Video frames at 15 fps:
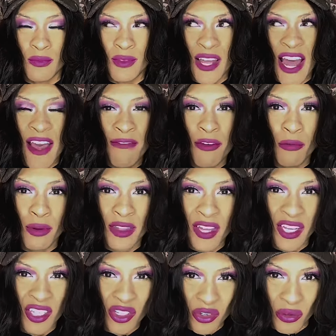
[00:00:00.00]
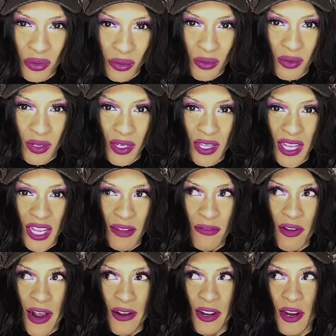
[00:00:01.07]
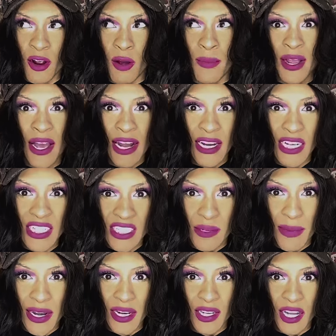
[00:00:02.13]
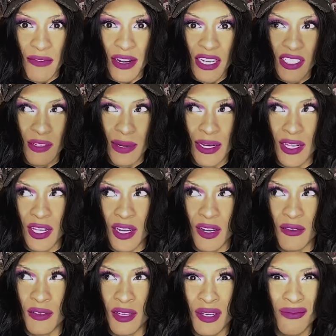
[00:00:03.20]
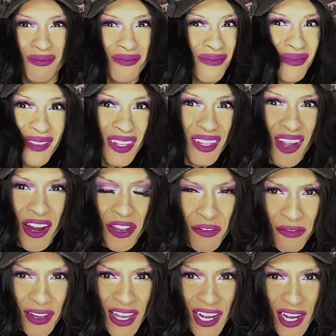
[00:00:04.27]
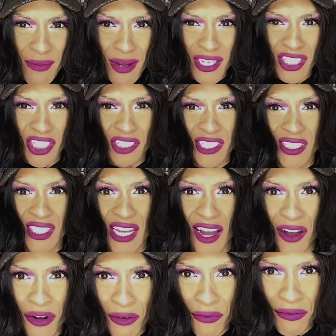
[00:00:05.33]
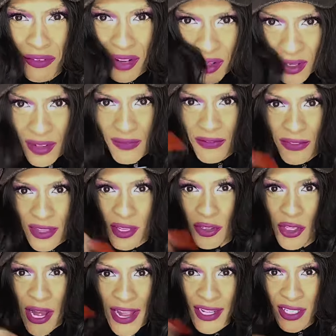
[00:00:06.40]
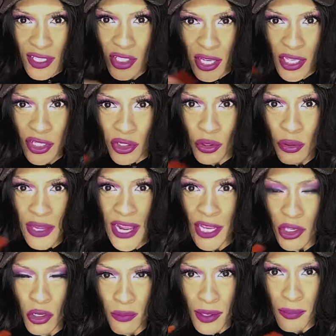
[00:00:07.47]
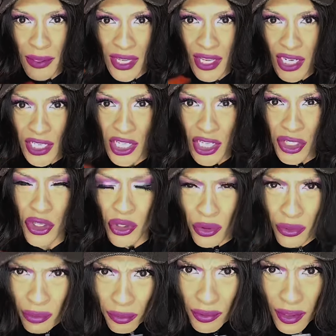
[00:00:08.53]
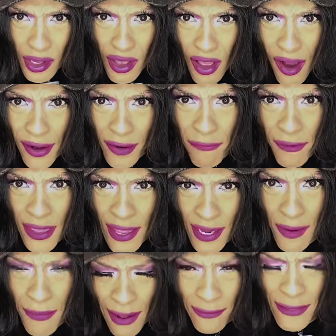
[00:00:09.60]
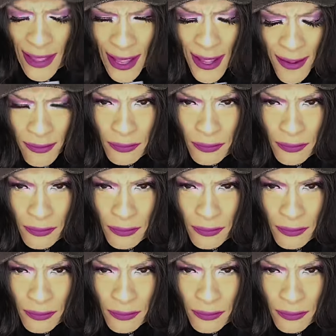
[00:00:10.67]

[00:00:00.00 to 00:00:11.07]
Have it within you. Like if you're out here, oh my God, I need somebody to love, I need somebody to love. Are you forgetting about yourself? Yeah, and you, that human being in you? Are you forgetting about that?